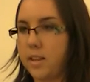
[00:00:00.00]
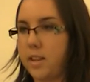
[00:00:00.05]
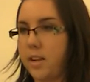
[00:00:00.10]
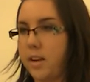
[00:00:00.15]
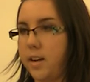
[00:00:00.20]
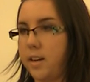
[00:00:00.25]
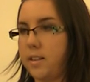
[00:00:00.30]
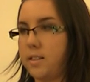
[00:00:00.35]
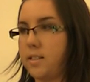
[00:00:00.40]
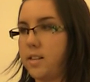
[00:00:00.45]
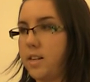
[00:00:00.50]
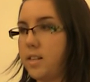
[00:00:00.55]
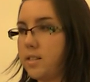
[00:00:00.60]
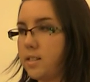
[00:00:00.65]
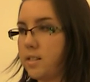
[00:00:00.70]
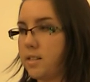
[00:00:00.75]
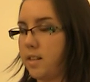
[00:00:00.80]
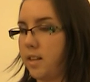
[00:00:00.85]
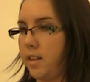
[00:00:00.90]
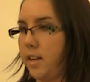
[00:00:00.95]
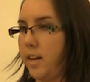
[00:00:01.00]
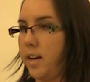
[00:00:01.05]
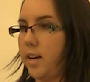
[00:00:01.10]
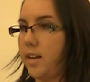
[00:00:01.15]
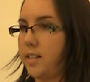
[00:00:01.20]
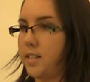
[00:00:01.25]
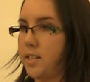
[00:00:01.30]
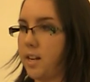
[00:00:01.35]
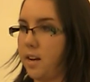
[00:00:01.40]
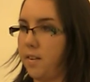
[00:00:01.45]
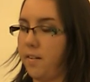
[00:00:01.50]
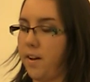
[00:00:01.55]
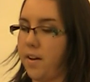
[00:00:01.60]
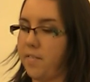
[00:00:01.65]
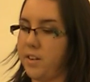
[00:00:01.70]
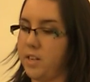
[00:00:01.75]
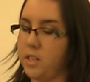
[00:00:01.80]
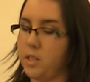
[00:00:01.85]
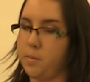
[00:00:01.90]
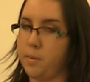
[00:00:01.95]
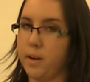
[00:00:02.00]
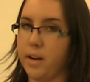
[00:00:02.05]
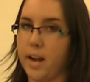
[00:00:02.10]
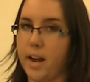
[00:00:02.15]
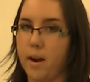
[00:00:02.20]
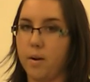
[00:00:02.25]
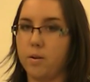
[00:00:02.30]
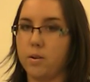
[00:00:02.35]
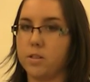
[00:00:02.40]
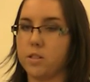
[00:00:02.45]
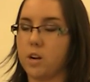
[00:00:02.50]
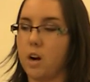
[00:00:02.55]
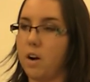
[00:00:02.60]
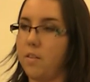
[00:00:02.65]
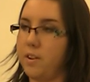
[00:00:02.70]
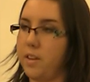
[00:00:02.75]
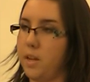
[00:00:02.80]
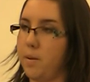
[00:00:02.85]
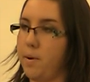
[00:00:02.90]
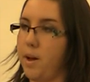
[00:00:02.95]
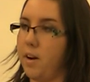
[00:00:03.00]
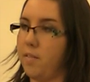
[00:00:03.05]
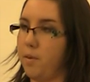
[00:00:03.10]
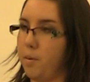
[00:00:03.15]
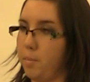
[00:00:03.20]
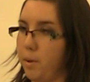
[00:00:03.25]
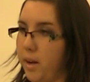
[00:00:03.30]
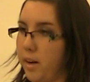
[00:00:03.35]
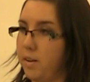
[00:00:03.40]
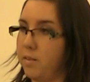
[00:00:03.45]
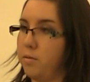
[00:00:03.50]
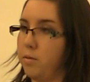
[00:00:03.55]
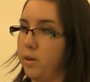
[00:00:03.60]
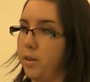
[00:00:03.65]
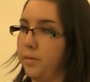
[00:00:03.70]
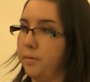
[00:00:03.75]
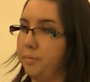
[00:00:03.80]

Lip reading: things instantly instead of having to spend hours carving them out of a block of wood.